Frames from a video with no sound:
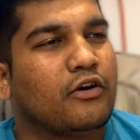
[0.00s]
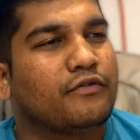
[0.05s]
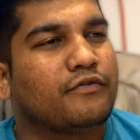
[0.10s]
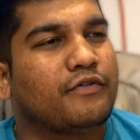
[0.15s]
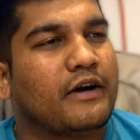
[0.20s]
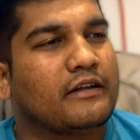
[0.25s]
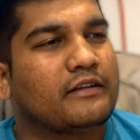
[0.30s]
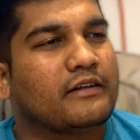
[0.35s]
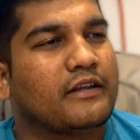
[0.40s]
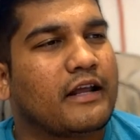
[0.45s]
or
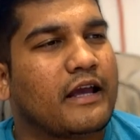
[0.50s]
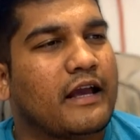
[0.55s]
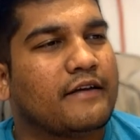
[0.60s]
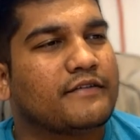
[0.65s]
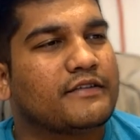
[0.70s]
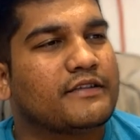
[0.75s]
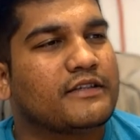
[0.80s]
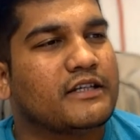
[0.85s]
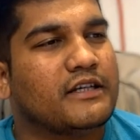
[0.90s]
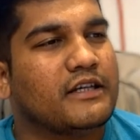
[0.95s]
father
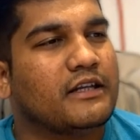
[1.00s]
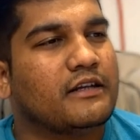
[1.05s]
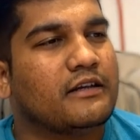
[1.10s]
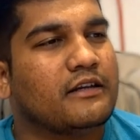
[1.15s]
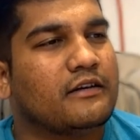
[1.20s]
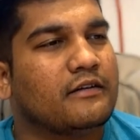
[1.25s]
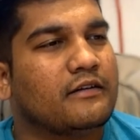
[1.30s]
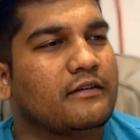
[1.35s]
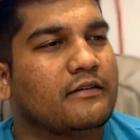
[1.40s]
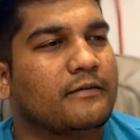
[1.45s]
have
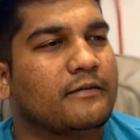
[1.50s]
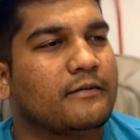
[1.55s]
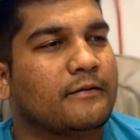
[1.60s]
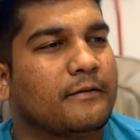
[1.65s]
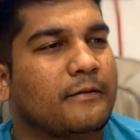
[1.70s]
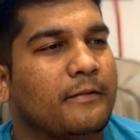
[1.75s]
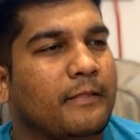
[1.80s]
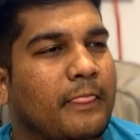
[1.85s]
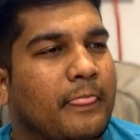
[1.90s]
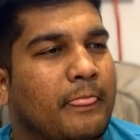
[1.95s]
seen,
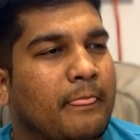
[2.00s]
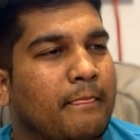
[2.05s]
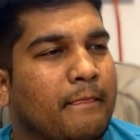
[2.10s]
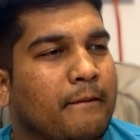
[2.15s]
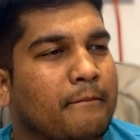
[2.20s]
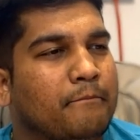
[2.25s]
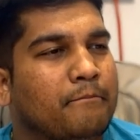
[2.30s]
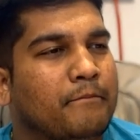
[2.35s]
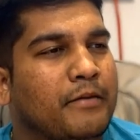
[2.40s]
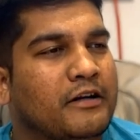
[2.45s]

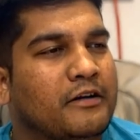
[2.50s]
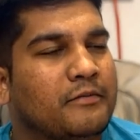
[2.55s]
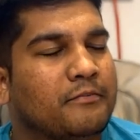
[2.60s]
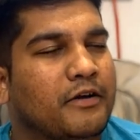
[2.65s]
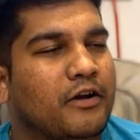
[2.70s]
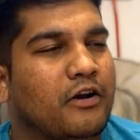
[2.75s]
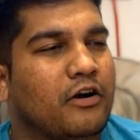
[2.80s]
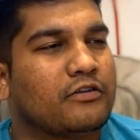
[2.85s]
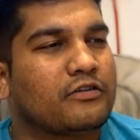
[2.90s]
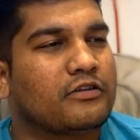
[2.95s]
but
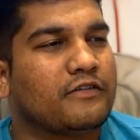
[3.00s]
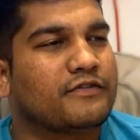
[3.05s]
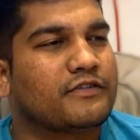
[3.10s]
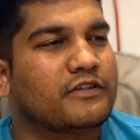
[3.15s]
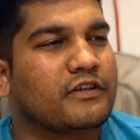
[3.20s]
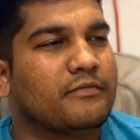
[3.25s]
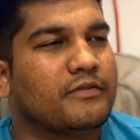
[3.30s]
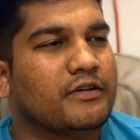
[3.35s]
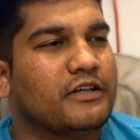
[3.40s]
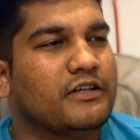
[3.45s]
because of
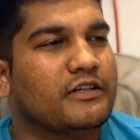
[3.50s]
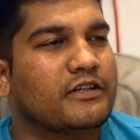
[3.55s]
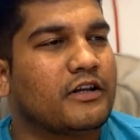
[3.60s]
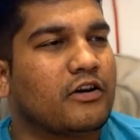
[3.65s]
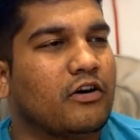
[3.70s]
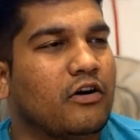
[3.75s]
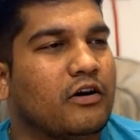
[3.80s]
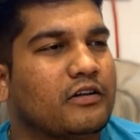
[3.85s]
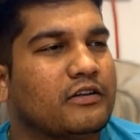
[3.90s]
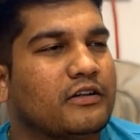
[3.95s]
some
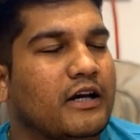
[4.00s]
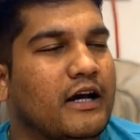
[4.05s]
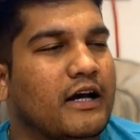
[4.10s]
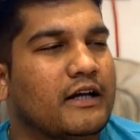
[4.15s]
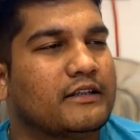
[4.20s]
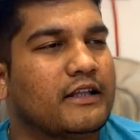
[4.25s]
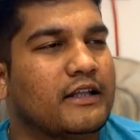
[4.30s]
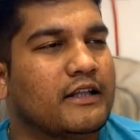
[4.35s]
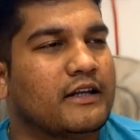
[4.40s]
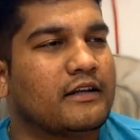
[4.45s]
reason or the
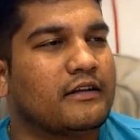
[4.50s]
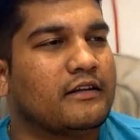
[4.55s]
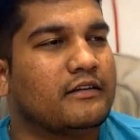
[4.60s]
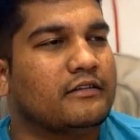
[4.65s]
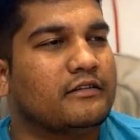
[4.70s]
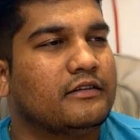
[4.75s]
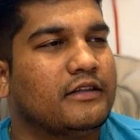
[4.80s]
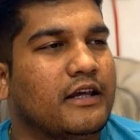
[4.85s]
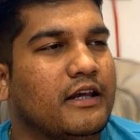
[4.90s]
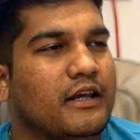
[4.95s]
other,
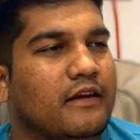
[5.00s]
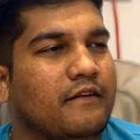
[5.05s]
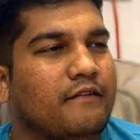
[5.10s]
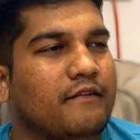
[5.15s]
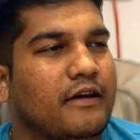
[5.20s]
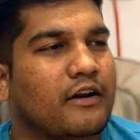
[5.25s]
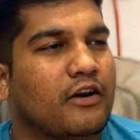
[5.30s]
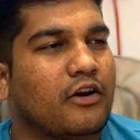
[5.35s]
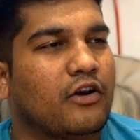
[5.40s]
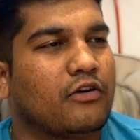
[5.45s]
they
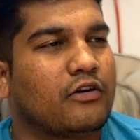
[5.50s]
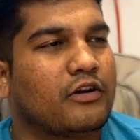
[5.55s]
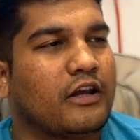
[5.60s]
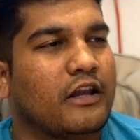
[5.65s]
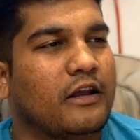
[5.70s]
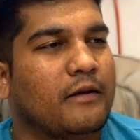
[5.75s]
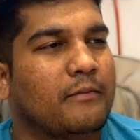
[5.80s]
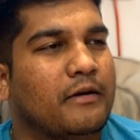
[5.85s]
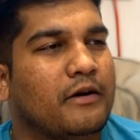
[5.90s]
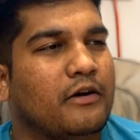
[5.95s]
were not
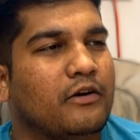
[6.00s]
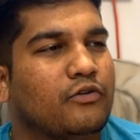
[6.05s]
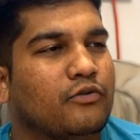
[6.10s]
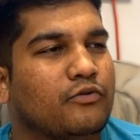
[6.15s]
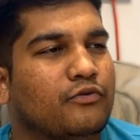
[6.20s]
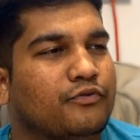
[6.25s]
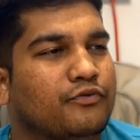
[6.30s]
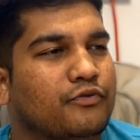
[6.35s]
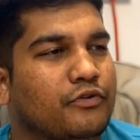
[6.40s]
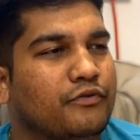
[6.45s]
able
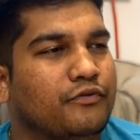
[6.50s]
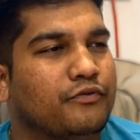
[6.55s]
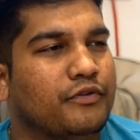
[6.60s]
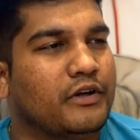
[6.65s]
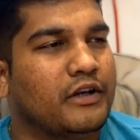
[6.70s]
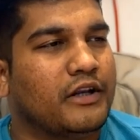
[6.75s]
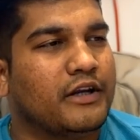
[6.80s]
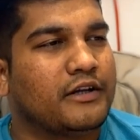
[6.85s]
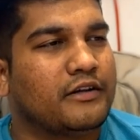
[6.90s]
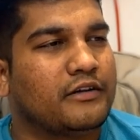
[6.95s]
to
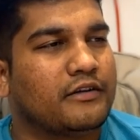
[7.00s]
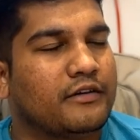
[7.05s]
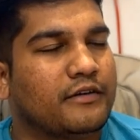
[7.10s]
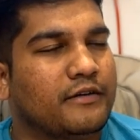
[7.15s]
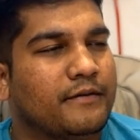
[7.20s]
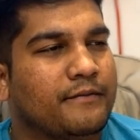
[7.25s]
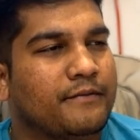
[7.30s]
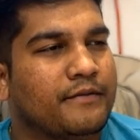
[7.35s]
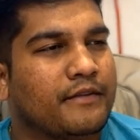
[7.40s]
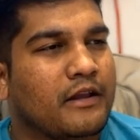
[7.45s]
fulfill it,
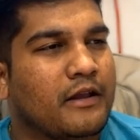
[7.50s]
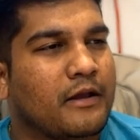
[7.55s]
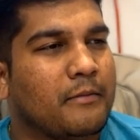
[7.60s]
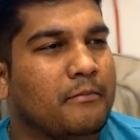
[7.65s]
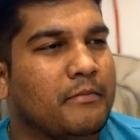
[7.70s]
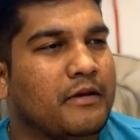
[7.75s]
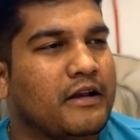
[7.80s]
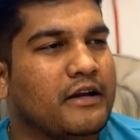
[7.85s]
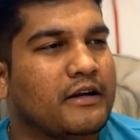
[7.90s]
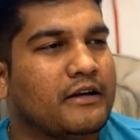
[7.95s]

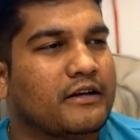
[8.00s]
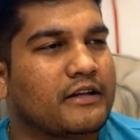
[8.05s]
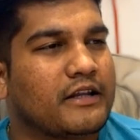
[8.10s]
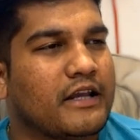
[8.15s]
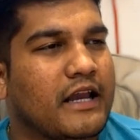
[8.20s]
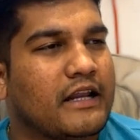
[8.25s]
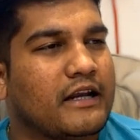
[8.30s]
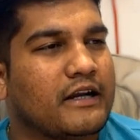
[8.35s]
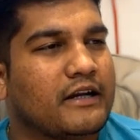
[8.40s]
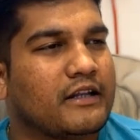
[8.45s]
make it
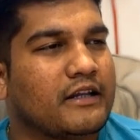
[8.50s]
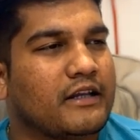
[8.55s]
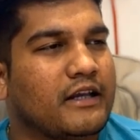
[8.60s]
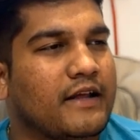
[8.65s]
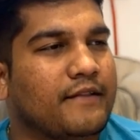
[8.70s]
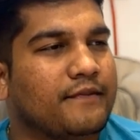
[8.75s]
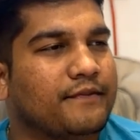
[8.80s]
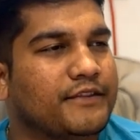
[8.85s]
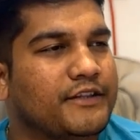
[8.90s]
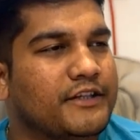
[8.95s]
reality.
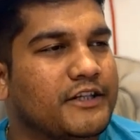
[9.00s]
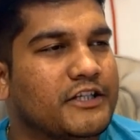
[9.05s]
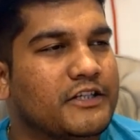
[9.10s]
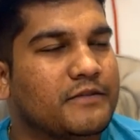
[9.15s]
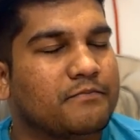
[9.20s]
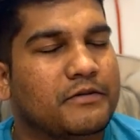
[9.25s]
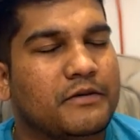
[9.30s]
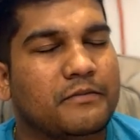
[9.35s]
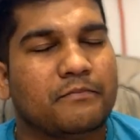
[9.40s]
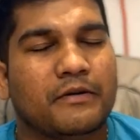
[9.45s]
And
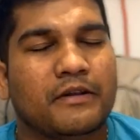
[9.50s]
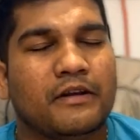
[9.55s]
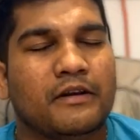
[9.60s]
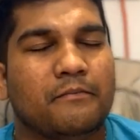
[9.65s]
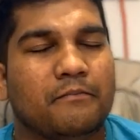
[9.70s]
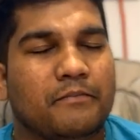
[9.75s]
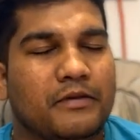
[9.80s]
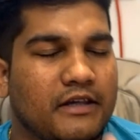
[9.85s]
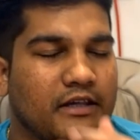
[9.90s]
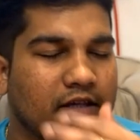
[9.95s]
these
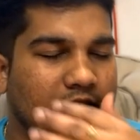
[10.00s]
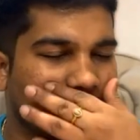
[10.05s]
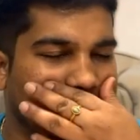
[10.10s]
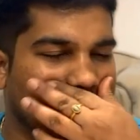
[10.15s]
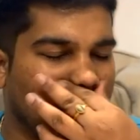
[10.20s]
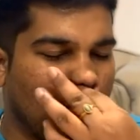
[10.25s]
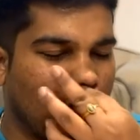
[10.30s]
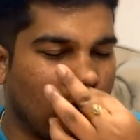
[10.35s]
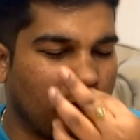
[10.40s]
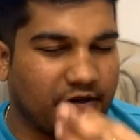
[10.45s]
people, being
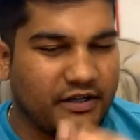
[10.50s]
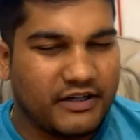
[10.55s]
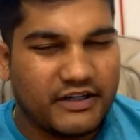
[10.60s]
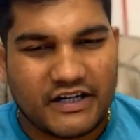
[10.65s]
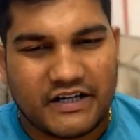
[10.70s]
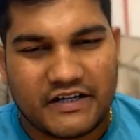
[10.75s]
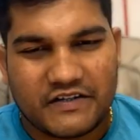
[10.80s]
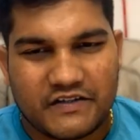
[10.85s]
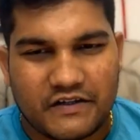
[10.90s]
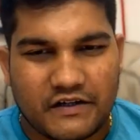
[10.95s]
the
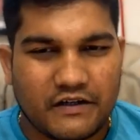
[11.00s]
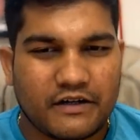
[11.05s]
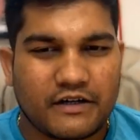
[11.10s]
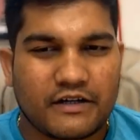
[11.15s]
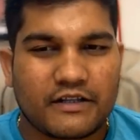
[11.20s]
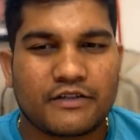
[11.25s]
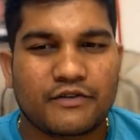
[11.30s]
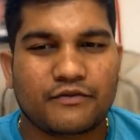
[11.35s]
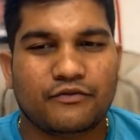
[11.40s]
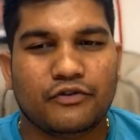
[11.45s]
obedient
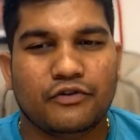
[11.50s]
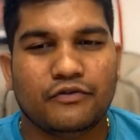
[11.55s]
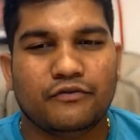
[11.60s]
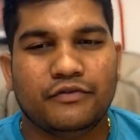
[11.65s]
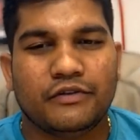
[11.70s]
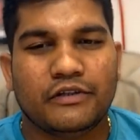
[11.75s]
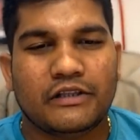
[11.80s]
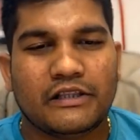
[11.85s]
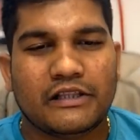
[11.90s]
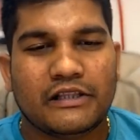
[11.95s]
children,
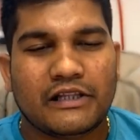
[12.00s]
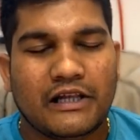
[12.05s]
fulfill